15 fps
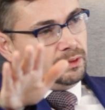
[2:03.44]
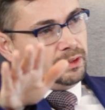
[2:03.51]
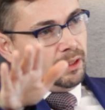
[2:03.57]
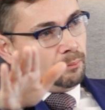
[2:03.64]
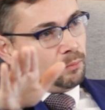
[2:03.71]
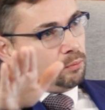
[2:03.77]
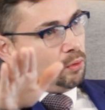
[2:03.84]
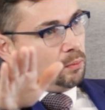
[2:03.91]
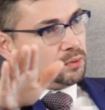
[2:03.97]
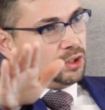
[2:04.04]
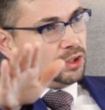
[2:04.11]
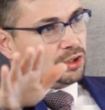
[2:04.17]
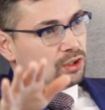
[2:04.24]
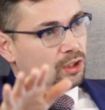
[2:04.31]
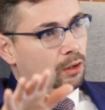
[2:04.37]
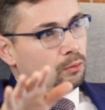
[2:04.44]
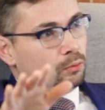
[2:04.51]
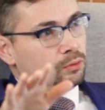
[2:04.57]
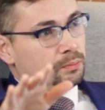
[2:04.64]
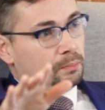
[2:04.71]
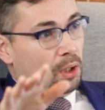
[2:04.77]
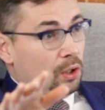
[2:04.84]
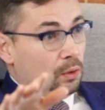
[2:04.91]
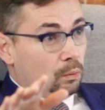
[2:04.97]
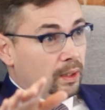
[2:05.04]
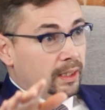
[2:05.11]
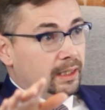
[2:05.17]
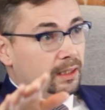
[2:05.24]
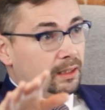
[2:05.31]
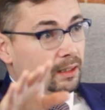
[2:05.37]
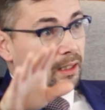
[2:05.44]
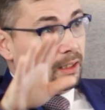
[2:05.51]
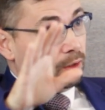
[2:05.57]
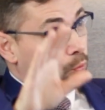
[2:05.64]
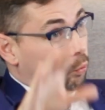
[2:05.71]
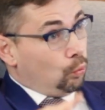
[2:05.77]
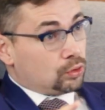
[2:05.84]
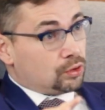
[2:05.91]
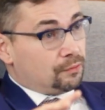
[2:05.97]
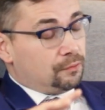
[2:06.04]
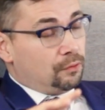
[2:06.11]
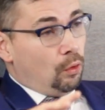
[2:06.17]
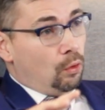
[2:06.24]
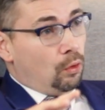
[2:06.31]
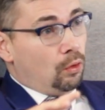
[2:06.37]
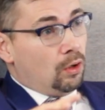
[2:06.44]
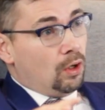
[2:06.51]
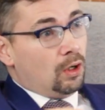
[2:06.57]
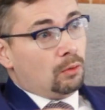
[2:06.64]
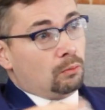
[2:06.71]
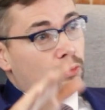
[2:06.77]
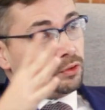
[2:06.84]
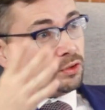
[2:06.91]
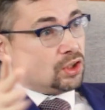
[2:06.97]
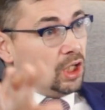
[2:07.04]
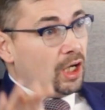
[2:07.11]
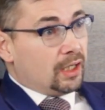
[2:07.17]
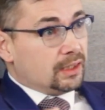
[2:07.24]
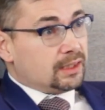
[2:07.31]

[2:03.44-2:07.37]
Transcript: number of properties sold per week in quarter 4 was circa